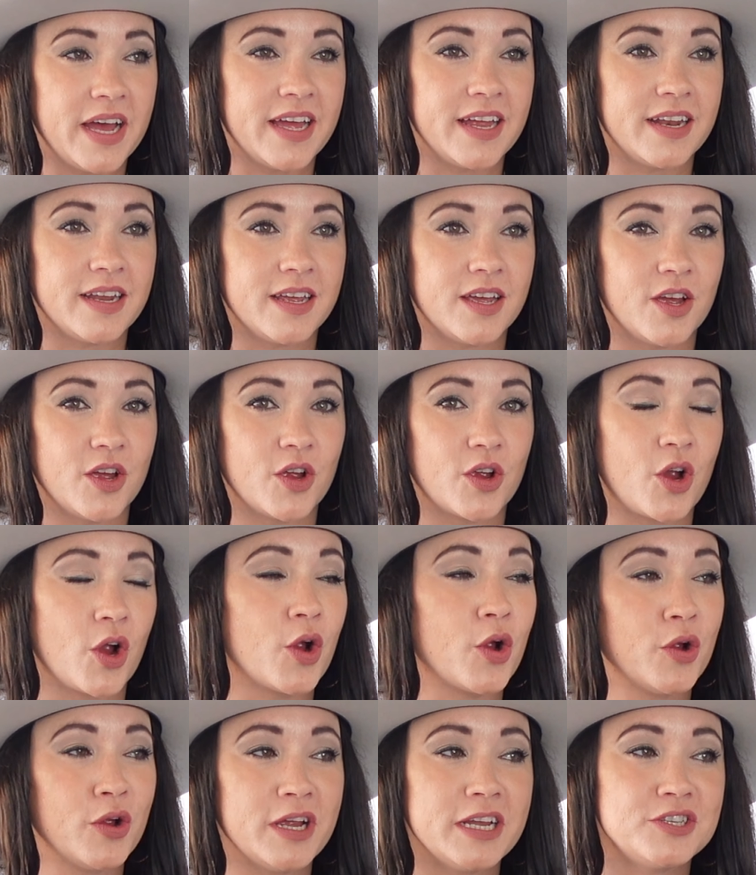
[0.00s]
But
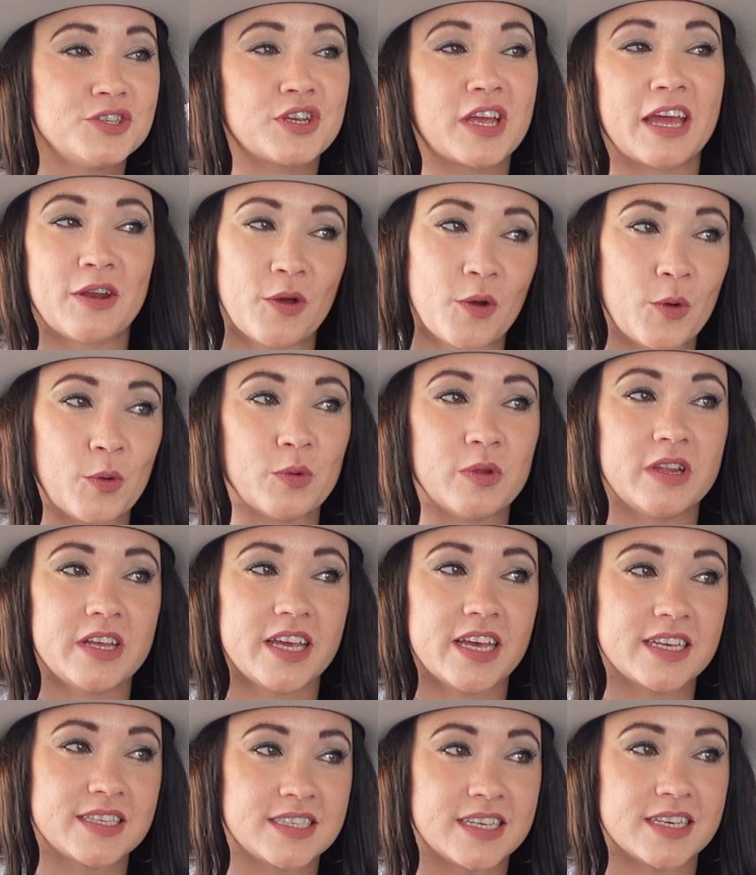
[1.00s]
courage can
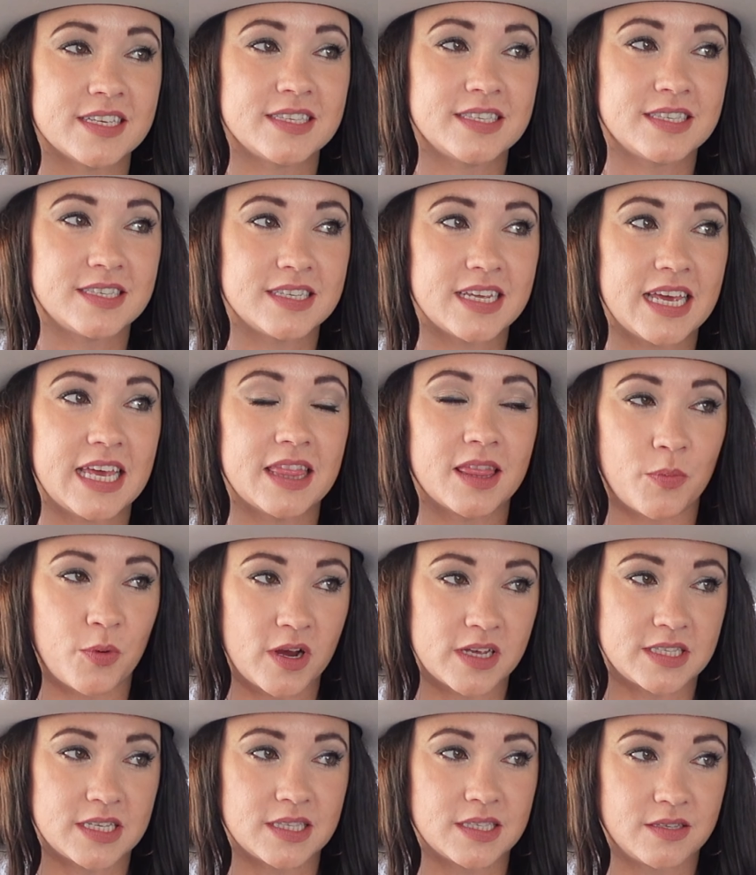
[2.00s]
only exist in the
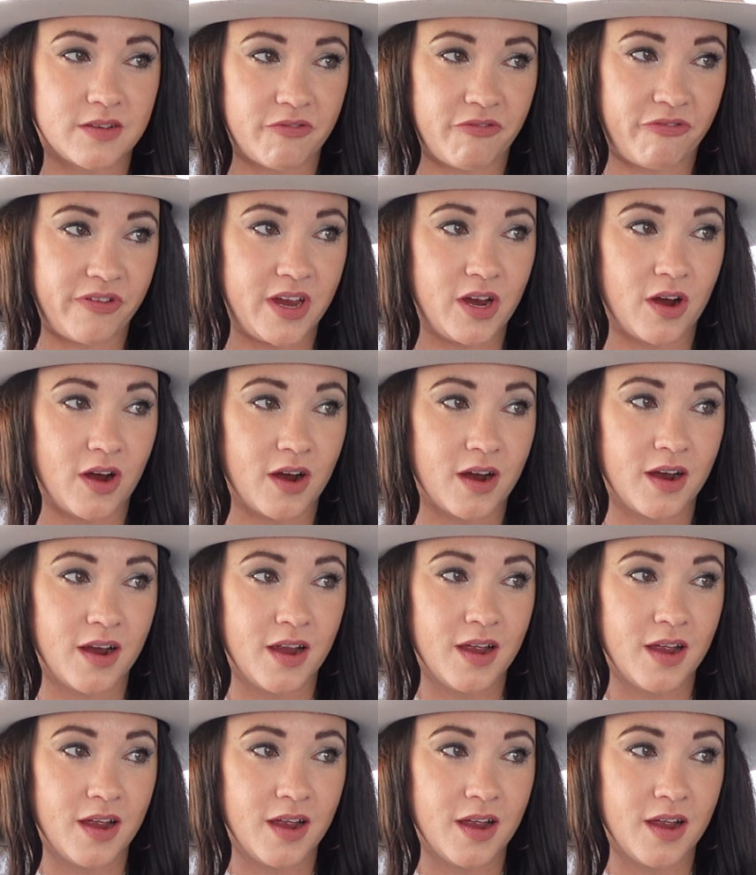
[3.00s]
presence of fear.